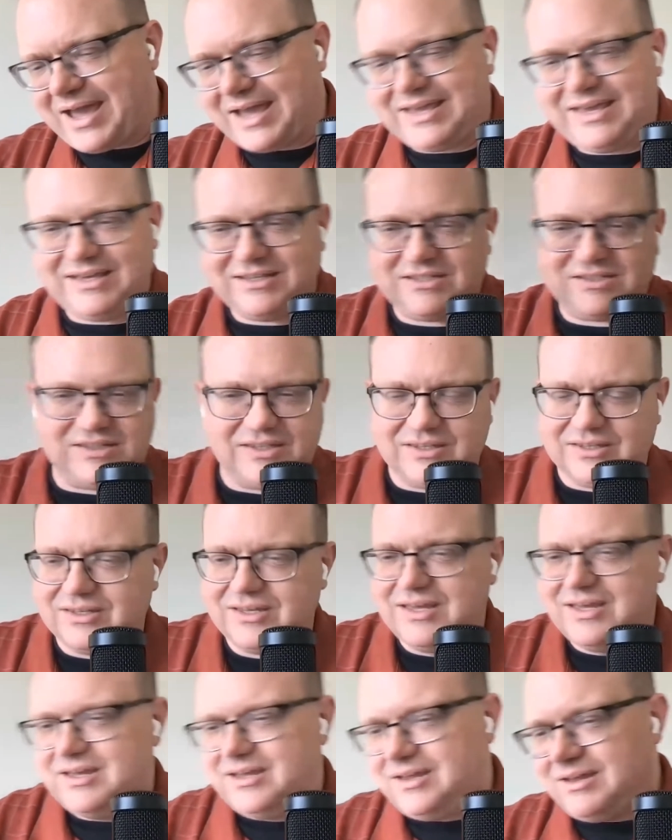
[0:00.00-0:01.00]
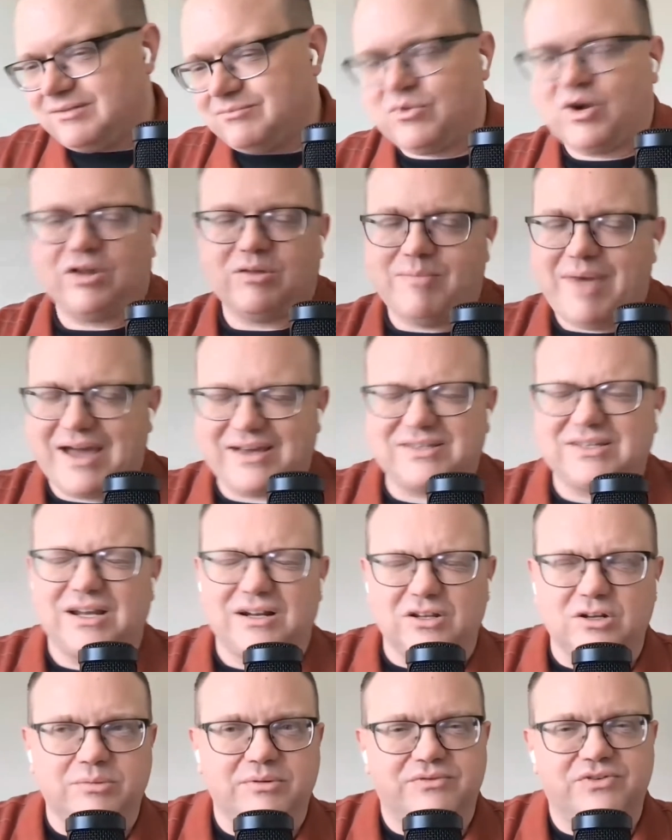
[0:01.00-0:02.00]
I guess the well, the Mac's got a
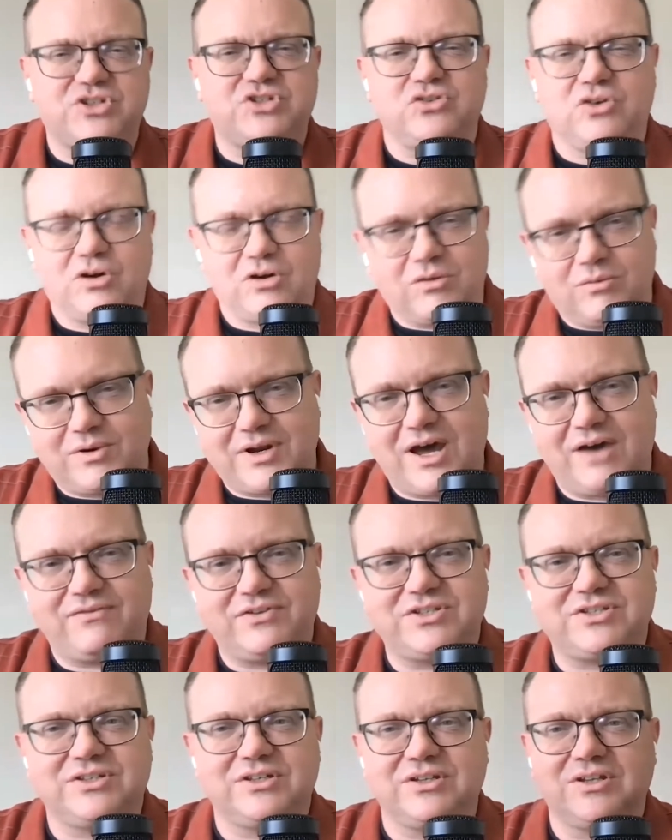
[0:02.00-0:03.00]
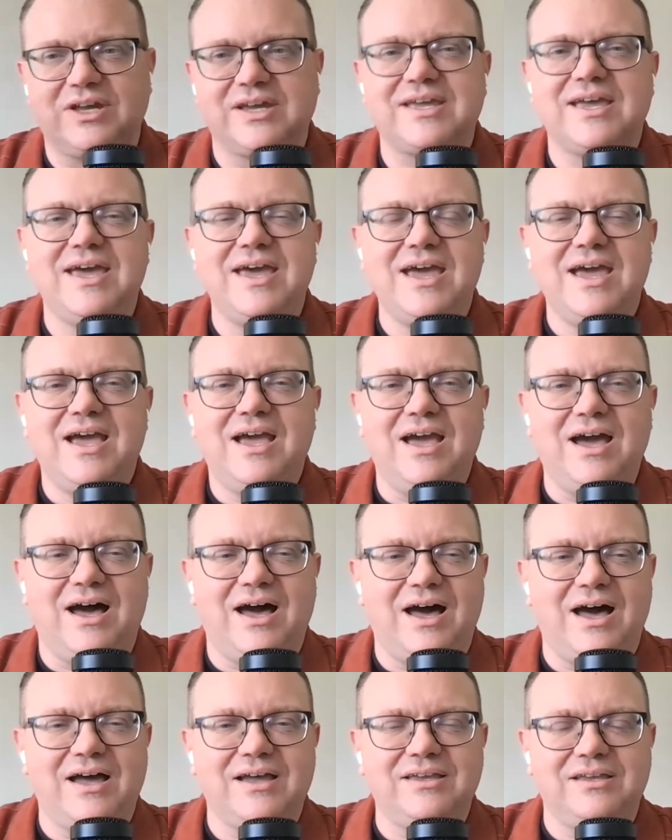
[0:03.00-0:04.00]
little bit of a stronger one, obviously. Like,
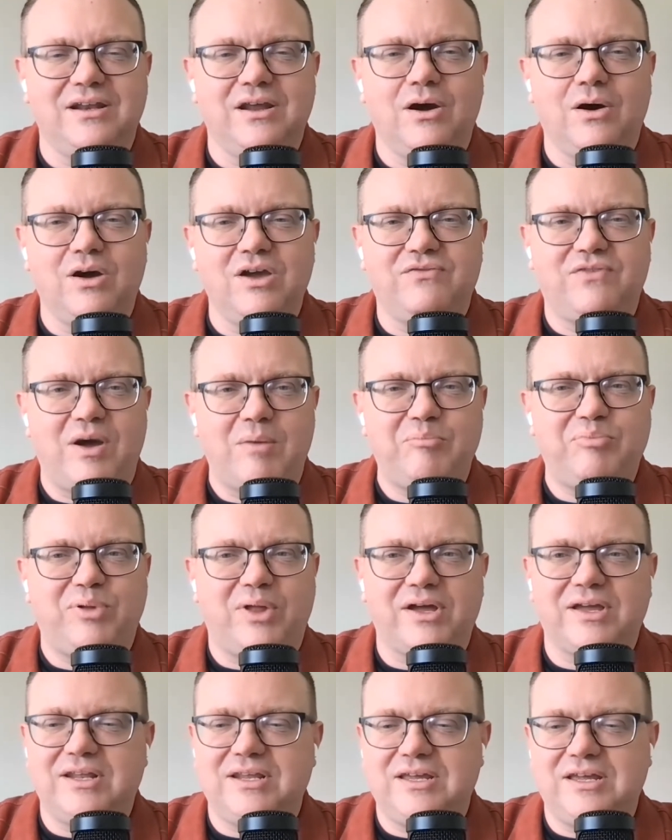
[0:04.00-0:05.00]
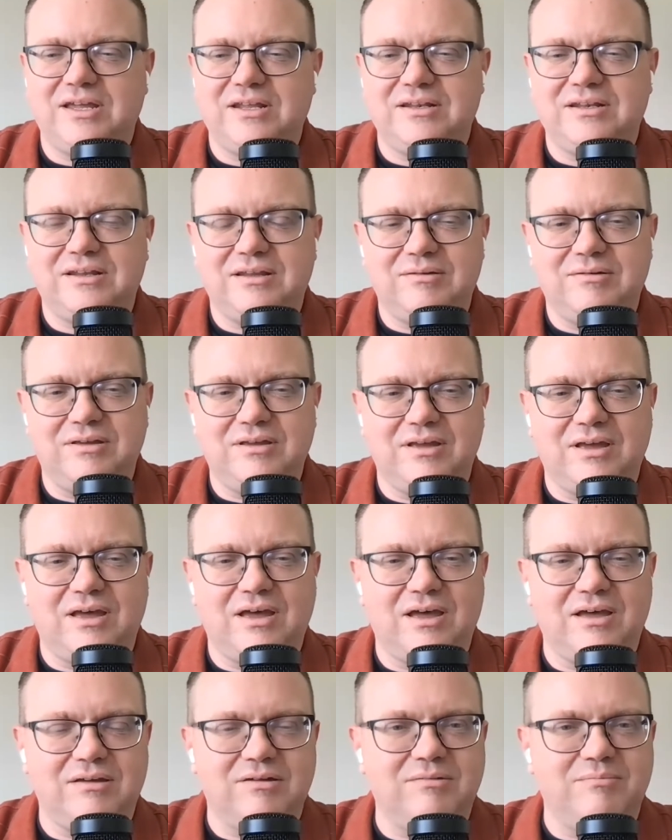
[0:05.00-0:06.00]
uh, you know, if I'm plugging in
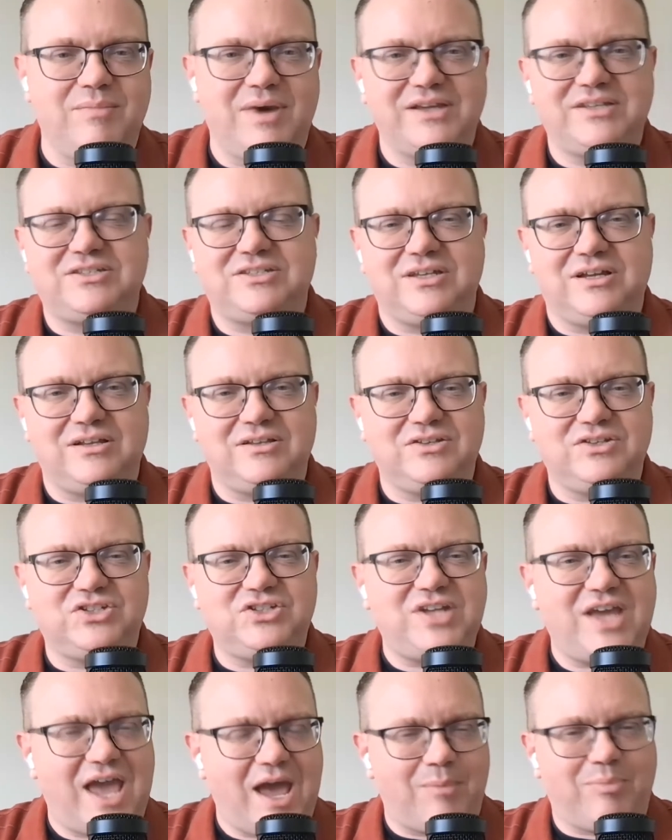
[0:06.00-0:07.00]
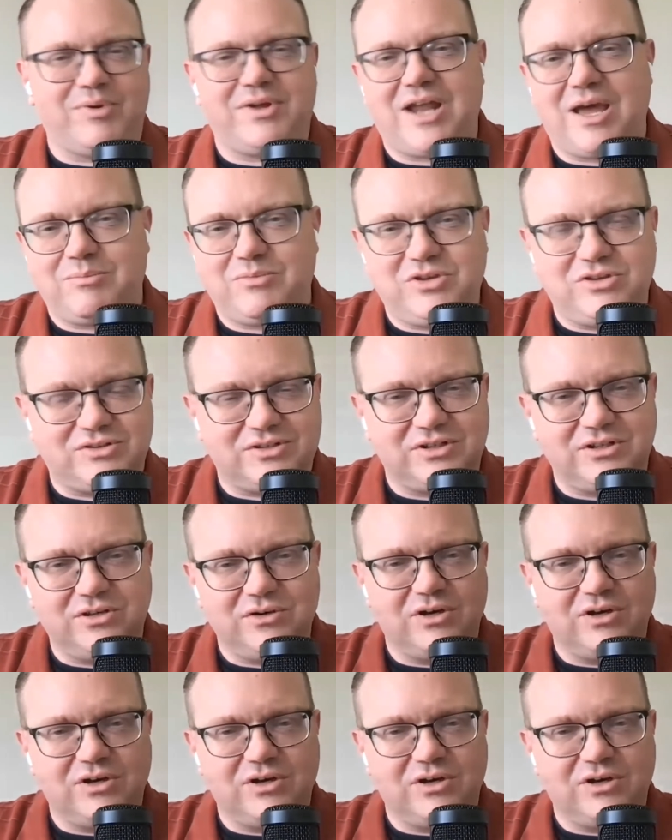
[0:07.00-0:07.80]
uh, my son's tablet, I'm using a